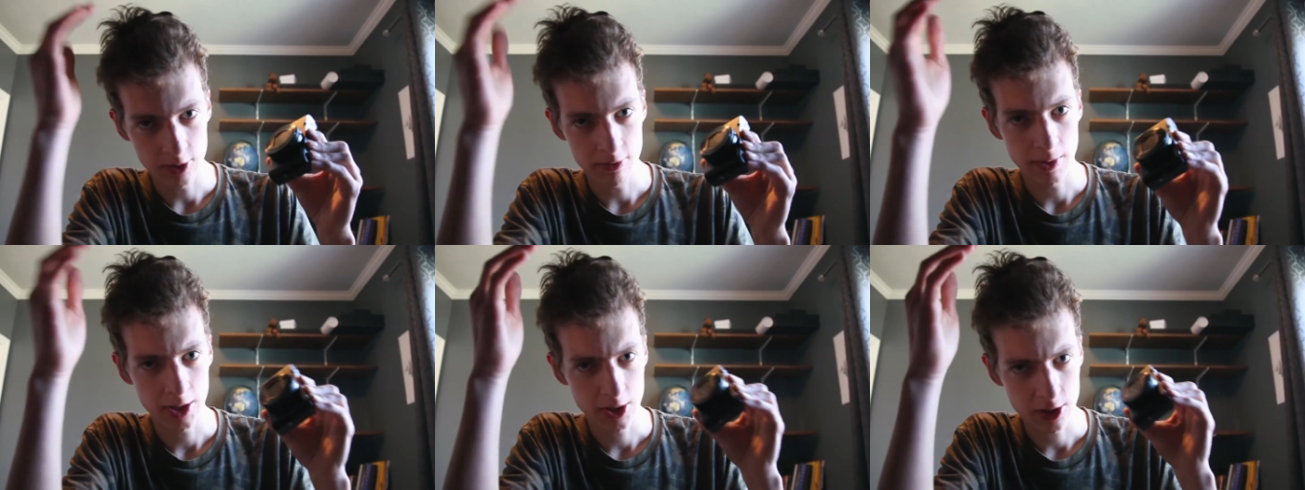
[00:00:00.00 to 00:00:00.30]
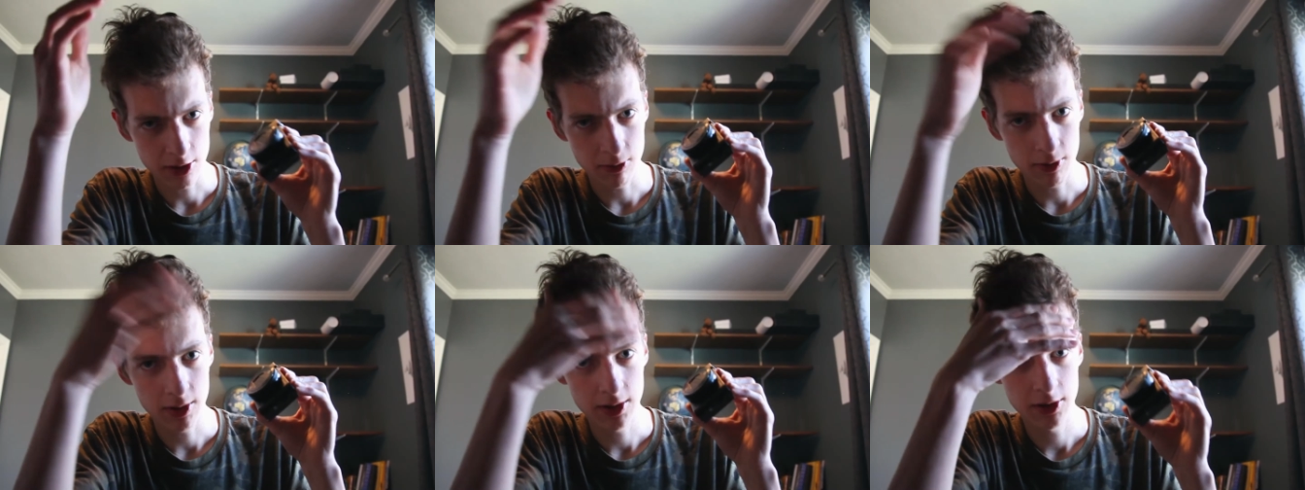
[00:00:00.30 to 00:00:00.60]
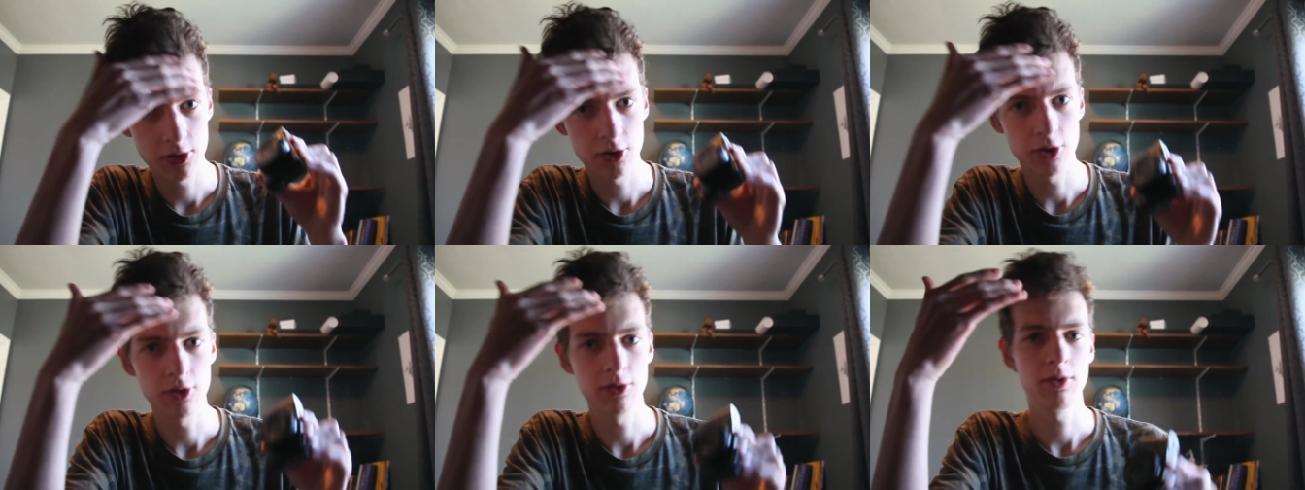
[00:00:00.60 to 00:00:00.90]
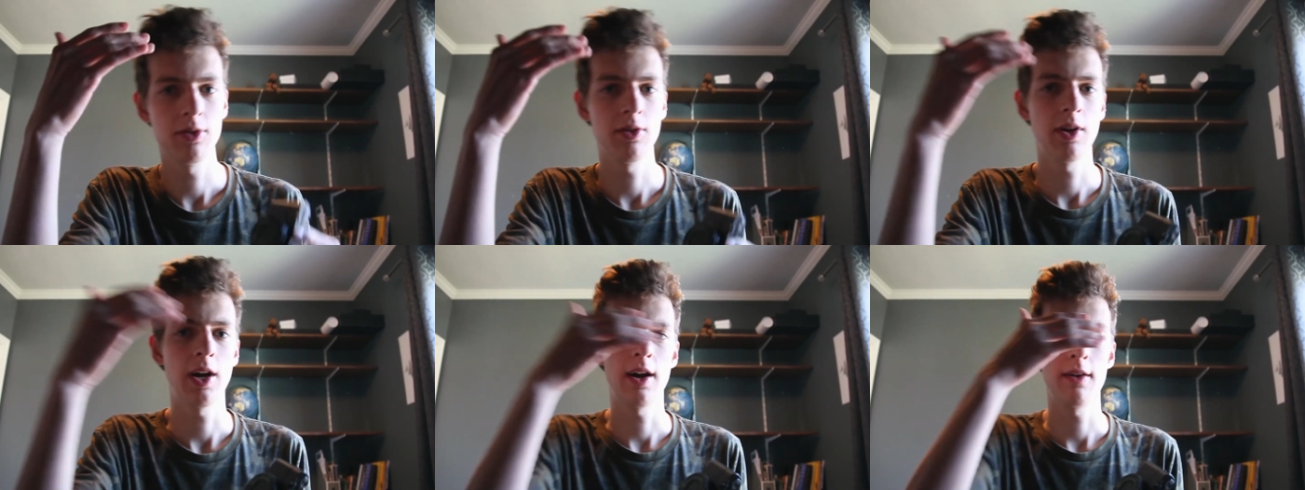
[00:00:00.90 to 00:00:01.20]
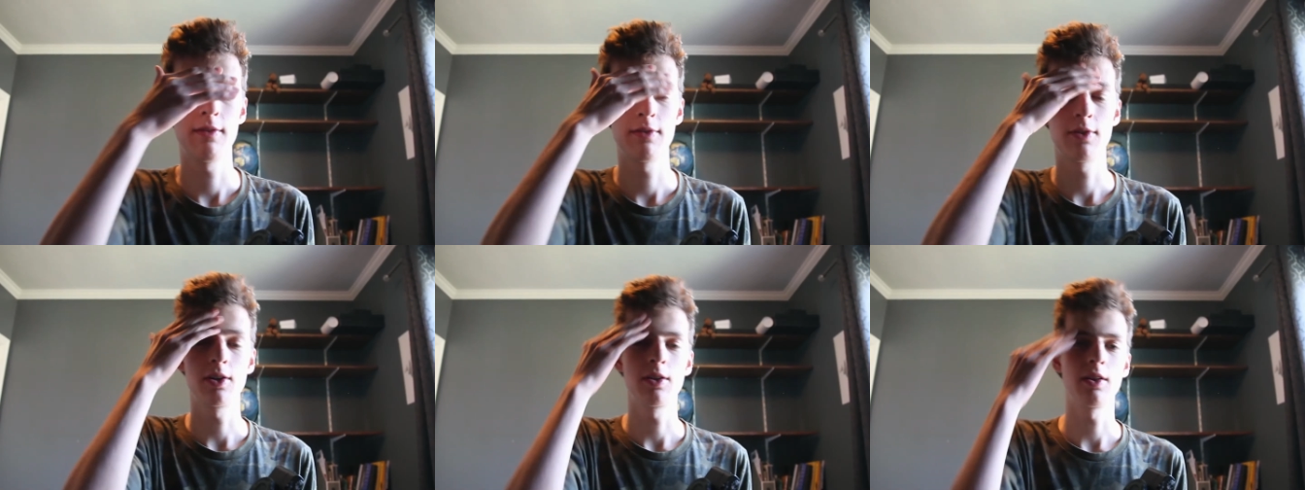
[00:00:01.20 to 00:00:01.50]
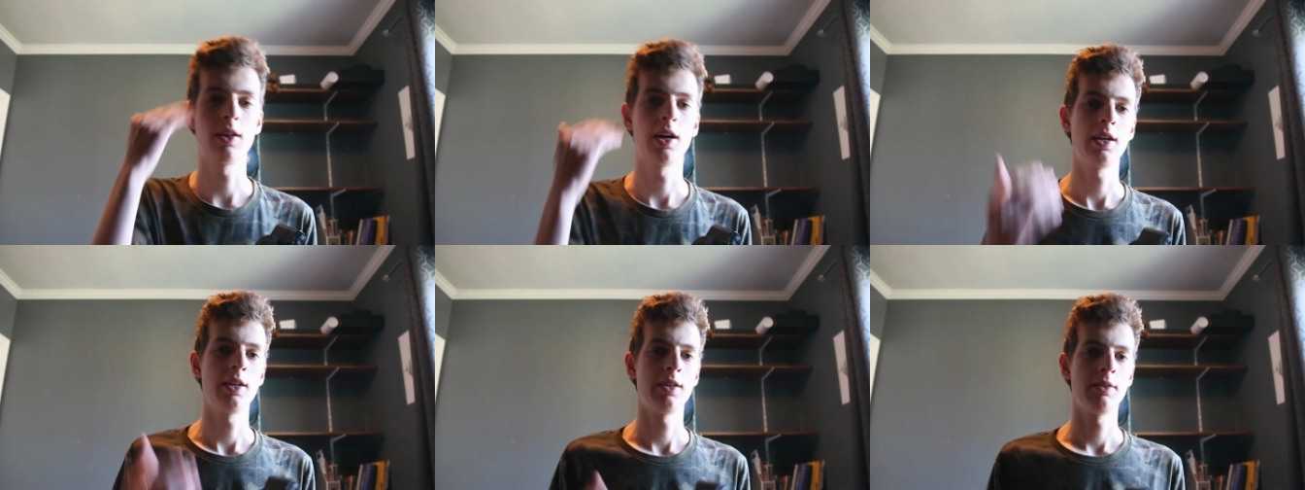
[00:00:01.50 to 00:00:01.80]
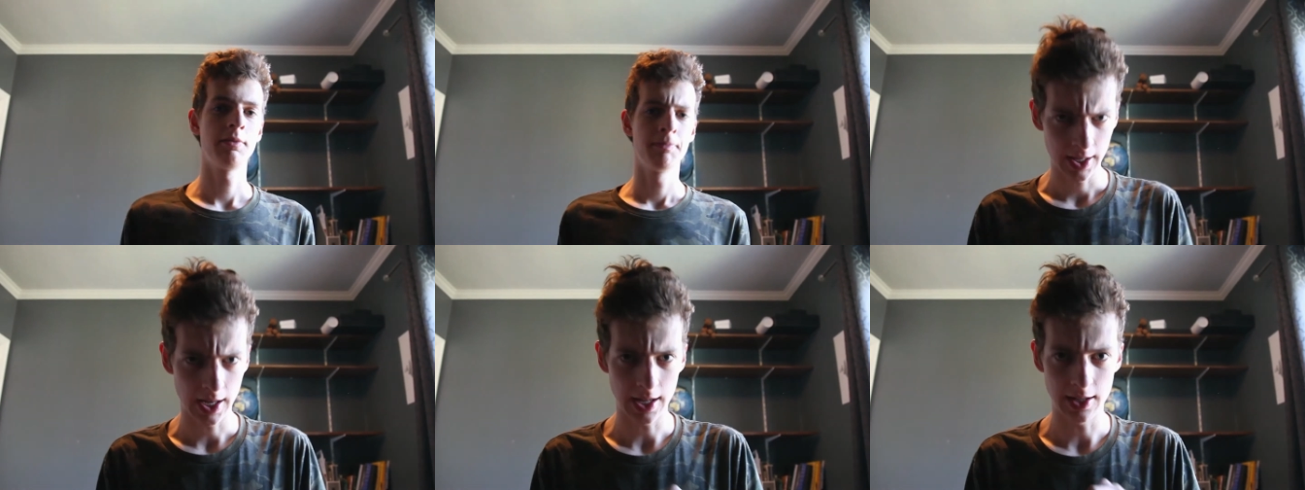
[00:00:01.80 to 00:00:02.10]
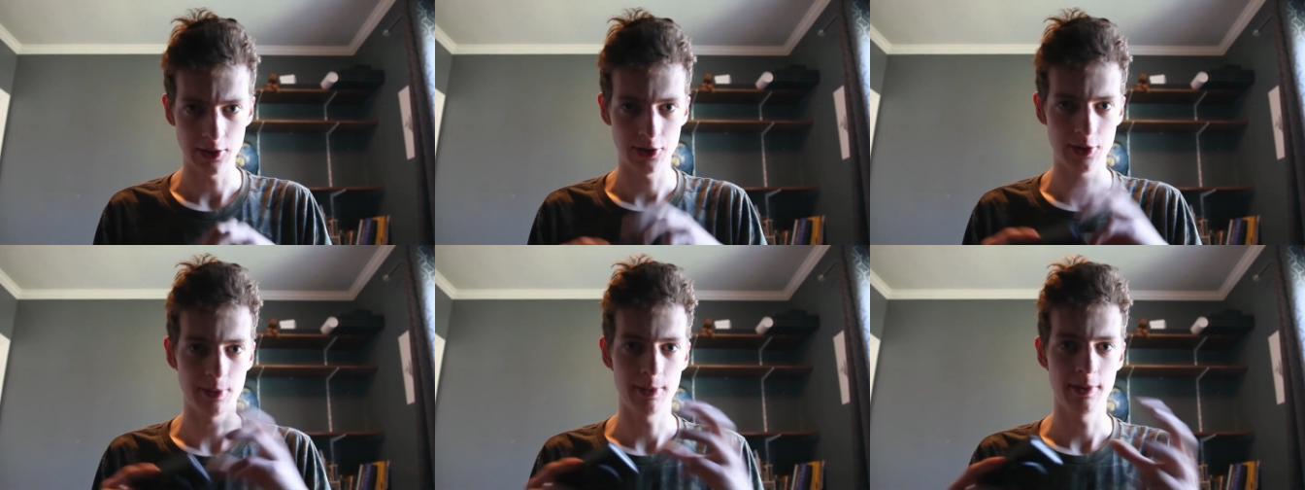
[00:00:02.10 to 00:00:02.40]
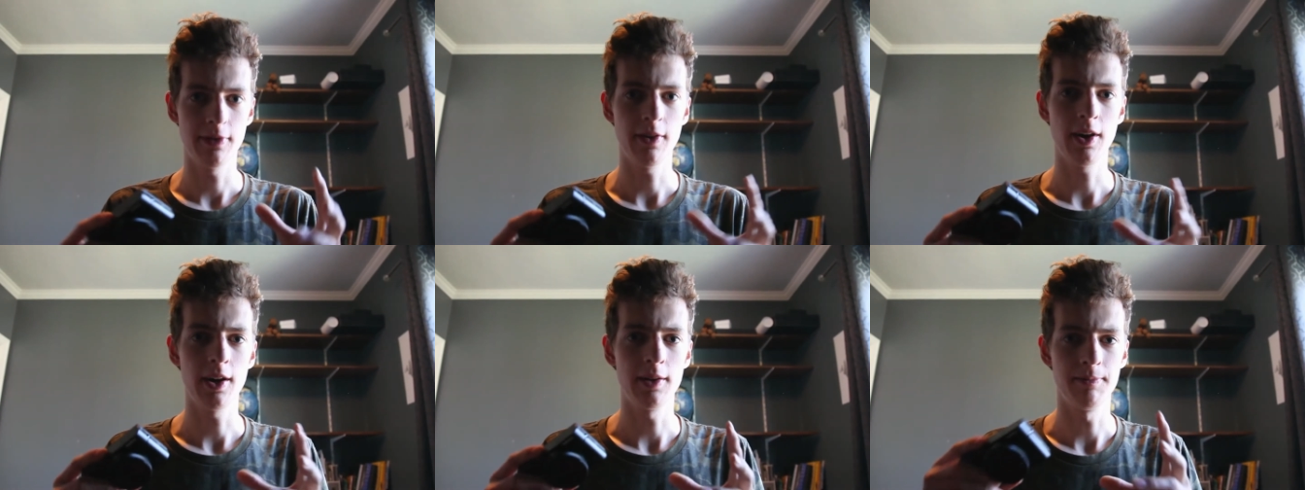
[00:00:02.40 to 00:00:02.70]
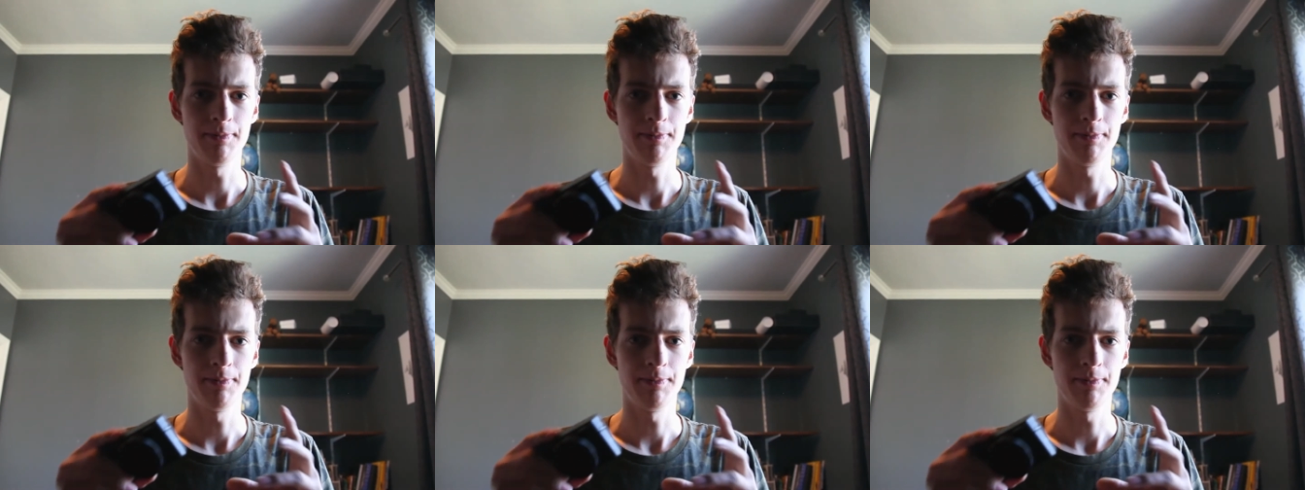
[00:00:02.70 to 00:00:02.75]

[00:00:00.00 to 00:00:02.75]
make sure when you shoot you have good lighting and you should be fine.